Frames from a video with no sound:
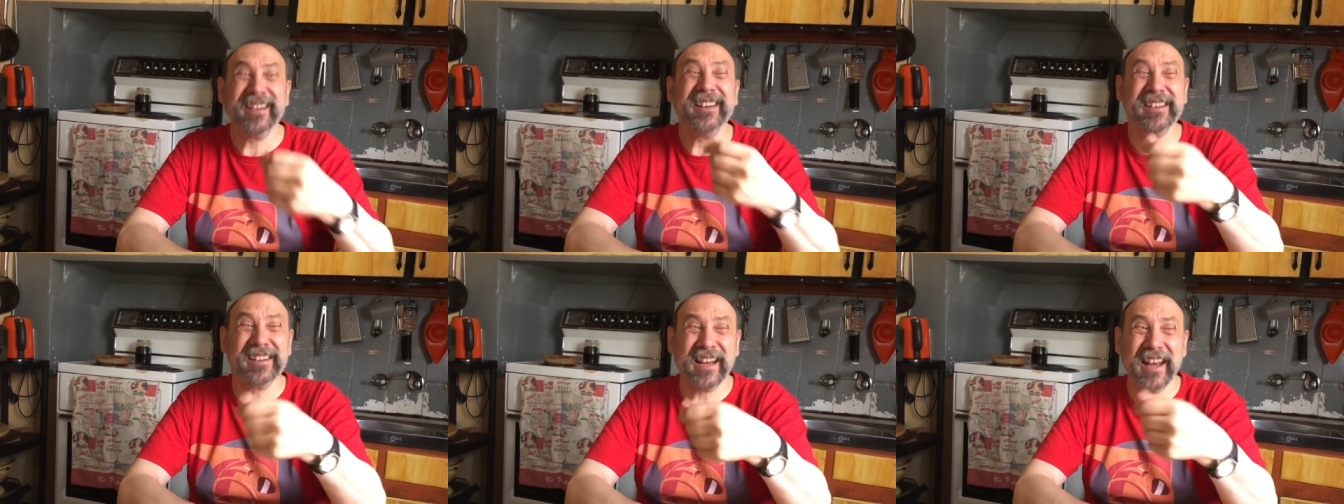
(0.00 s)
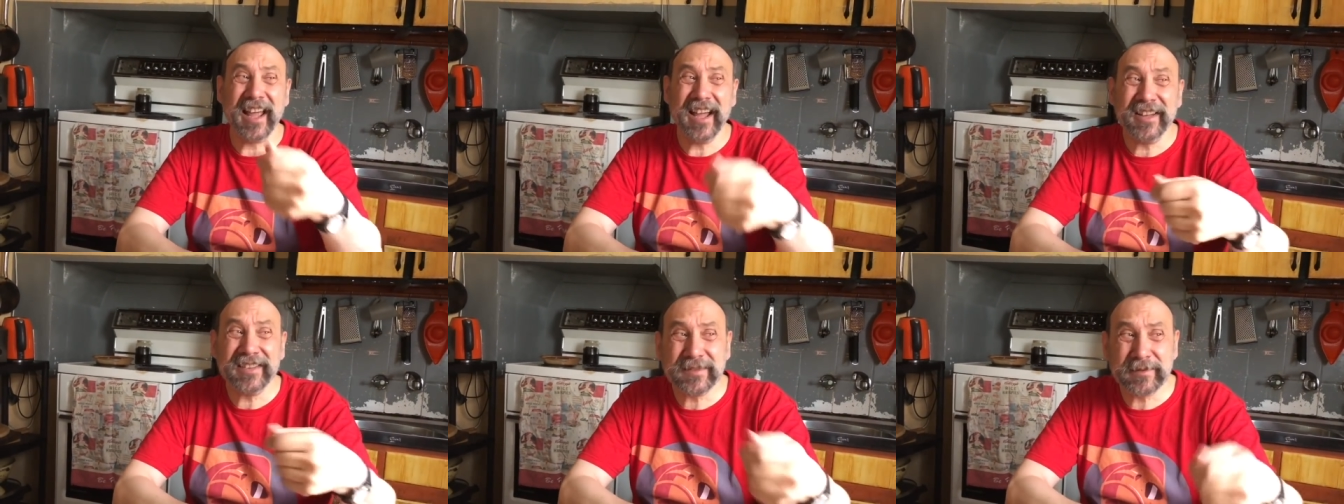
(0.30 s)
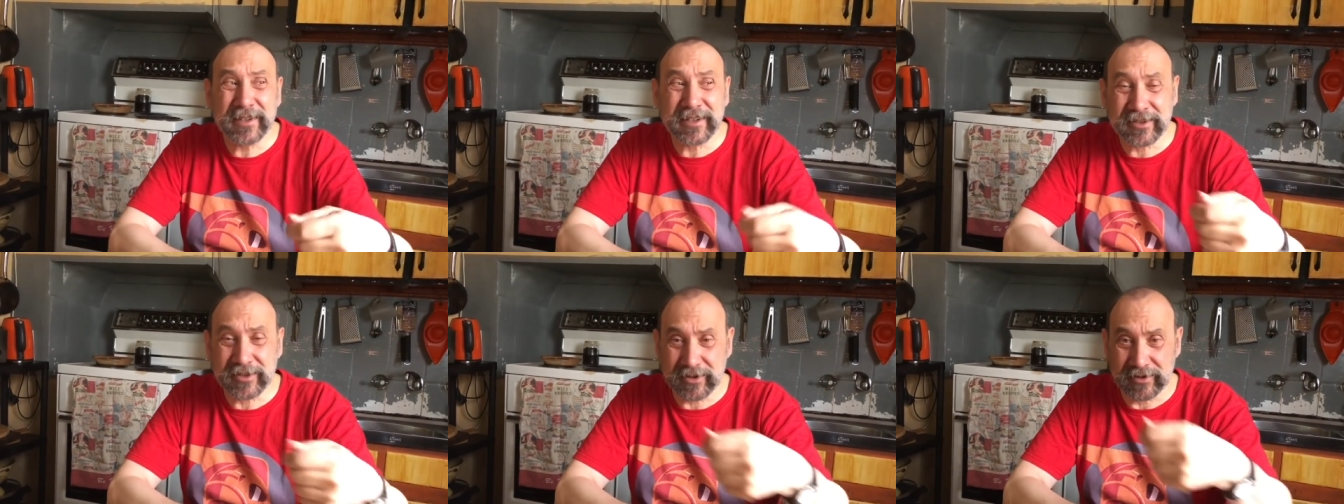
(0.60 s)
and it allows
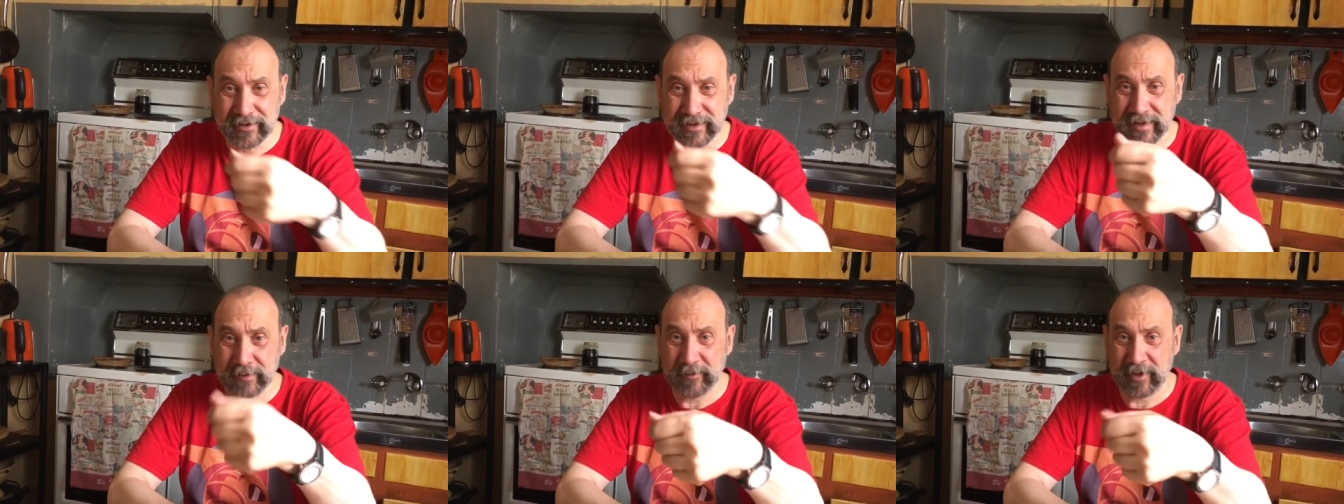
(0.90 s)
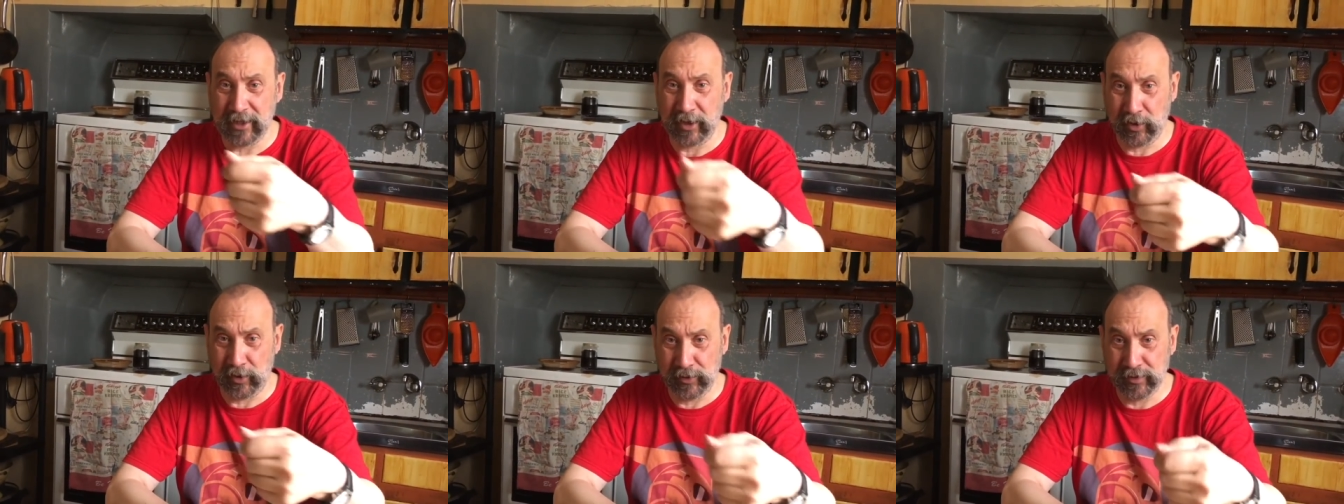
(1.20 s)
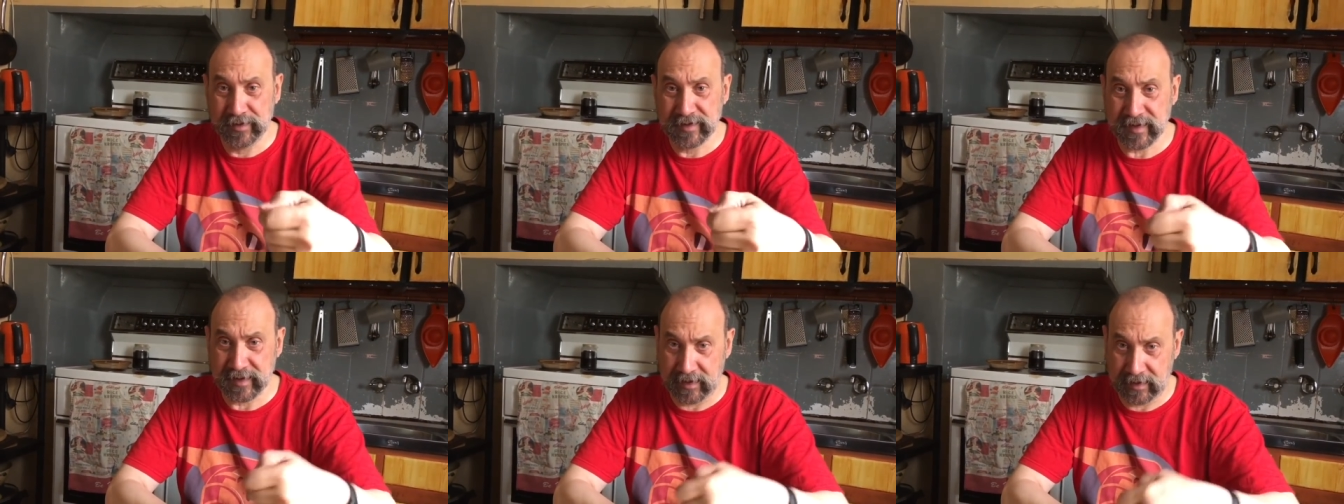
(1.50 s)
me to do something
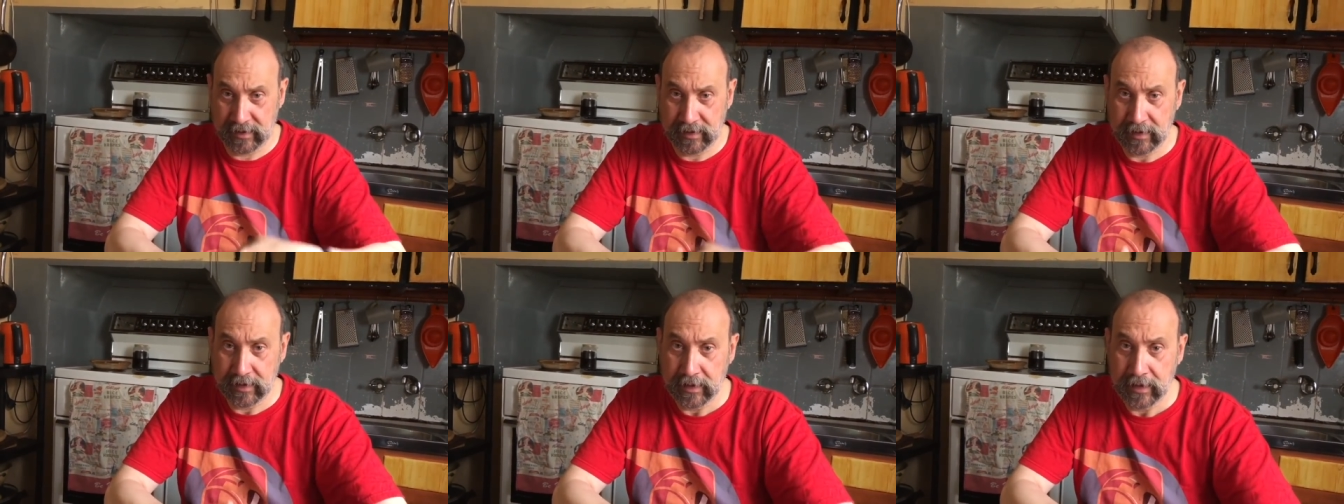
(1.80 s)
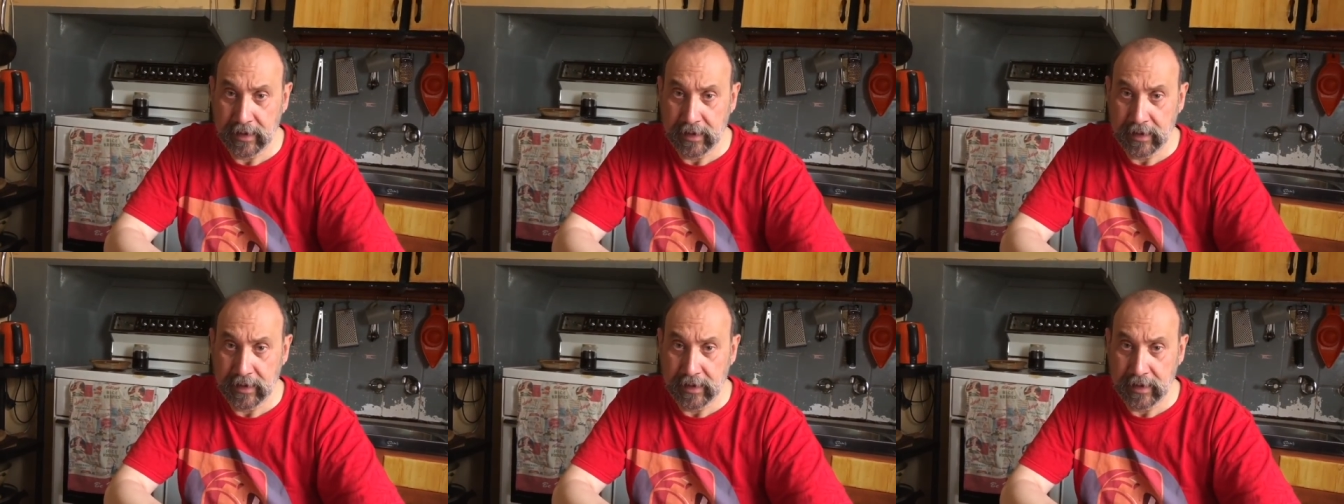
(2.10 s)
looser.